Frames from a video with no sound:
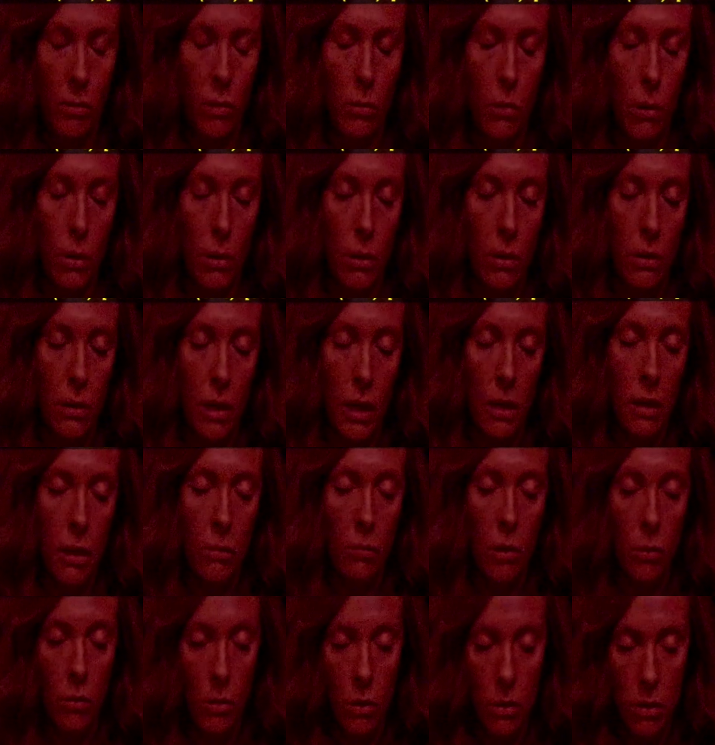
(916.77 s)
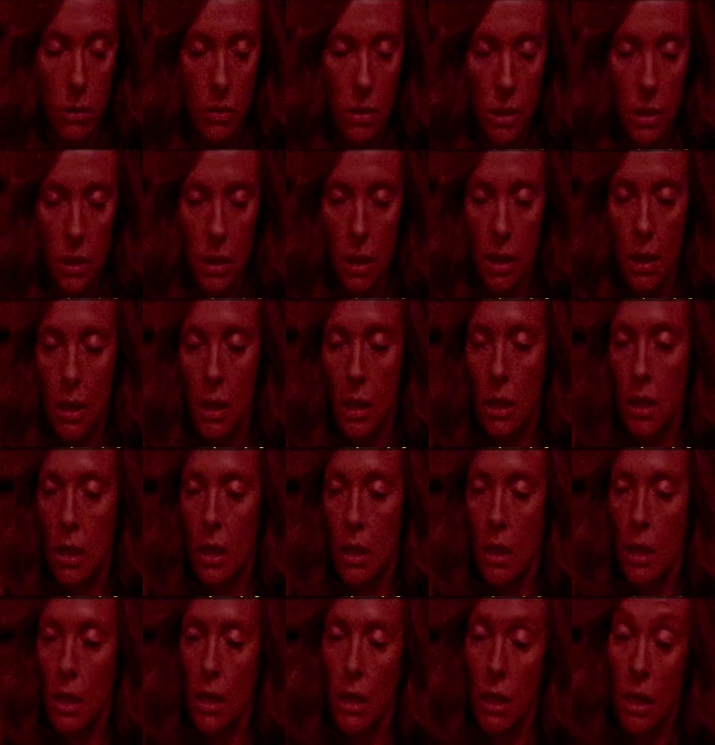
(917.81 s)
And that's, again, a credit
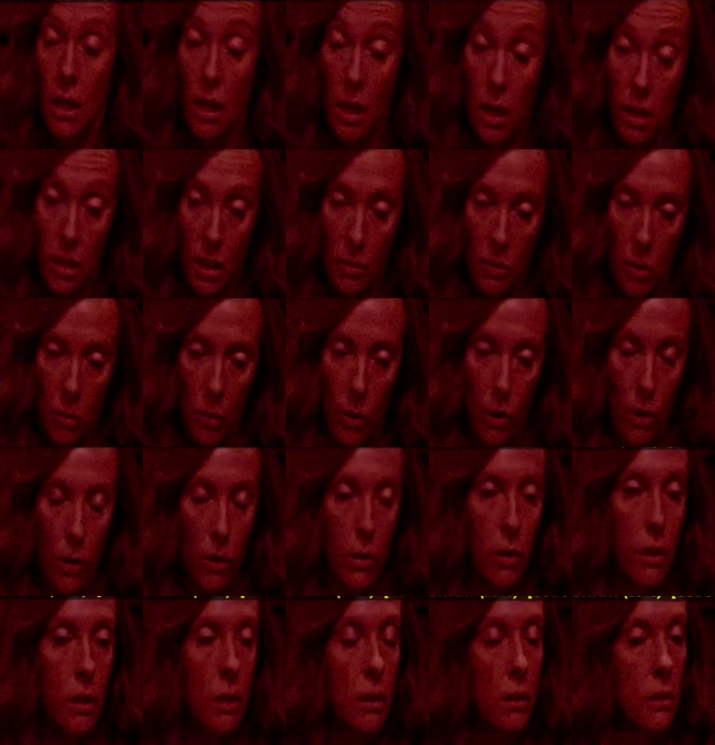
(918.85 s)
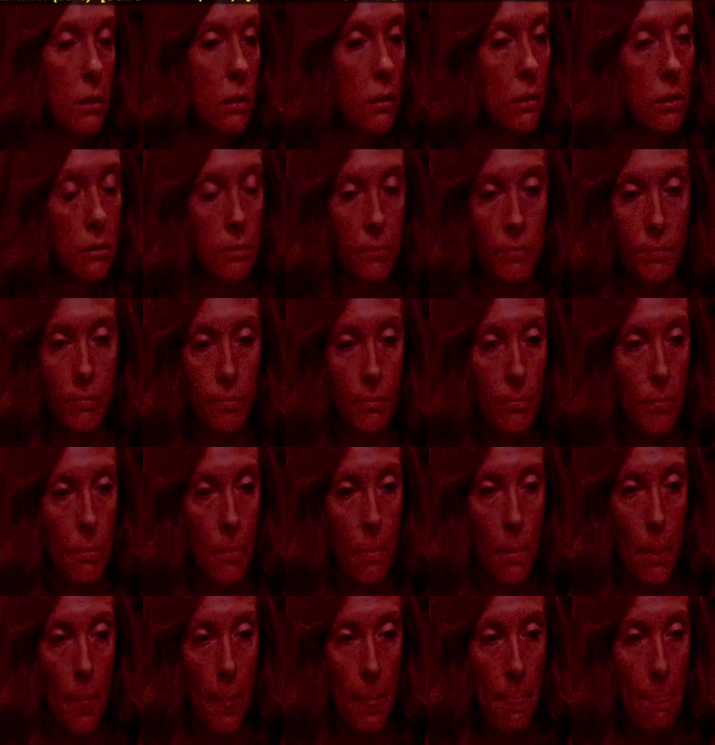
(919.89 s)
to this film because it treats its
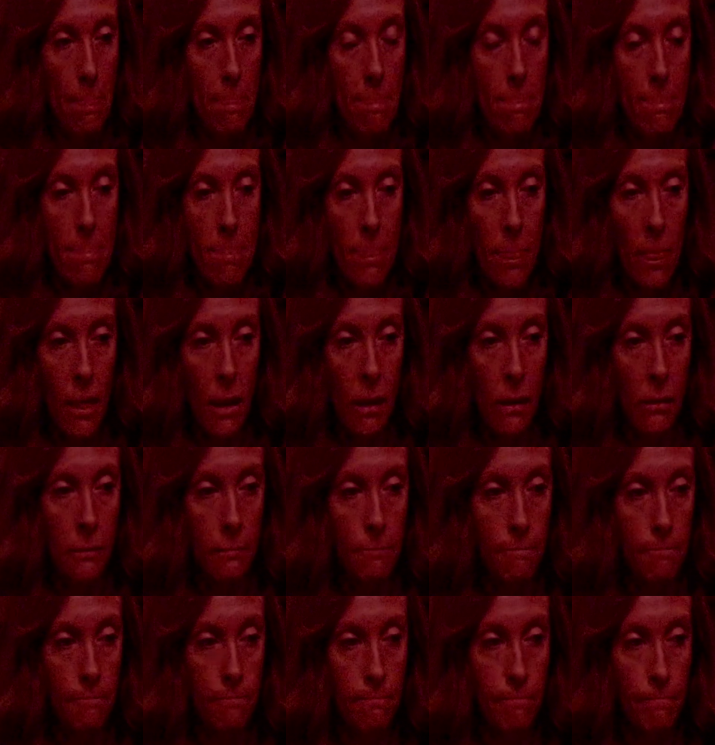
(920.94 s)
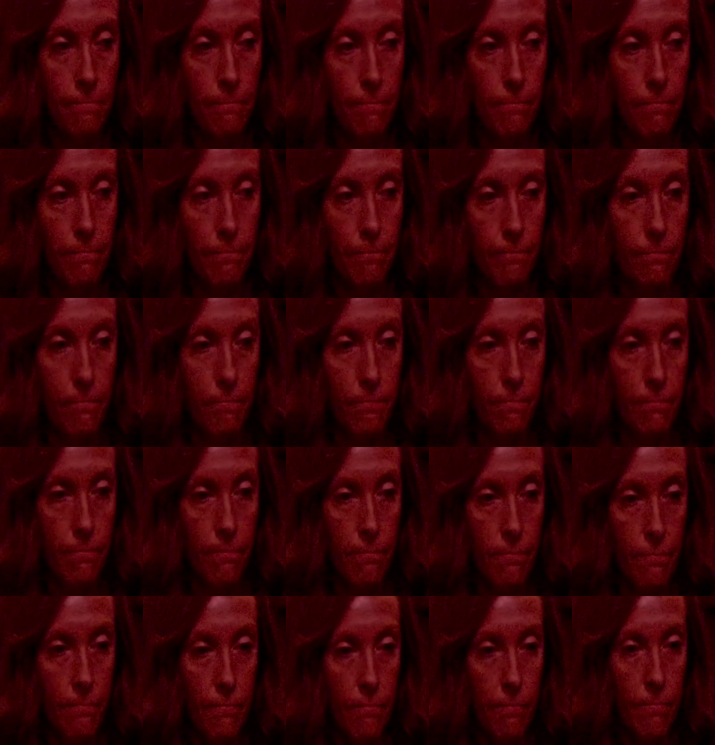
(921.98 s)
characters very
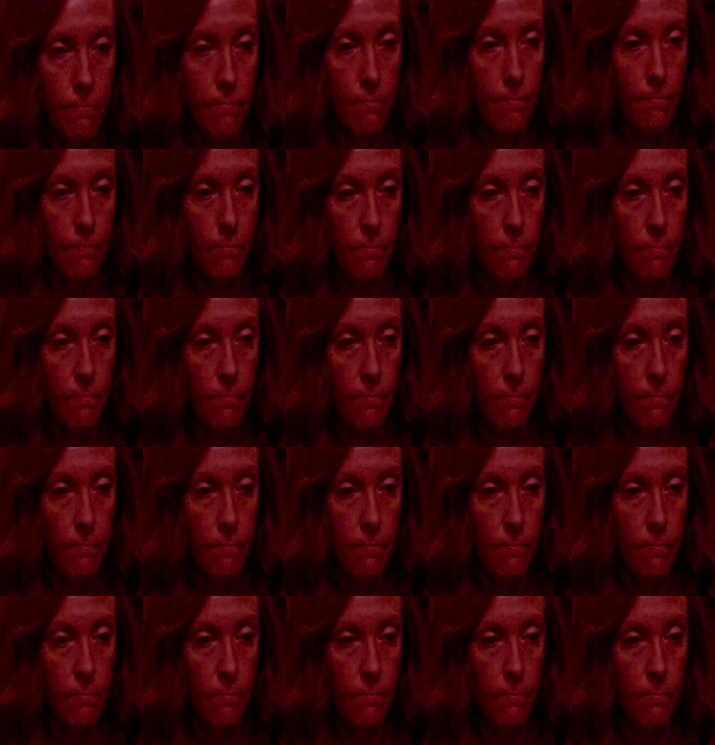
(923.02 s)
realistically.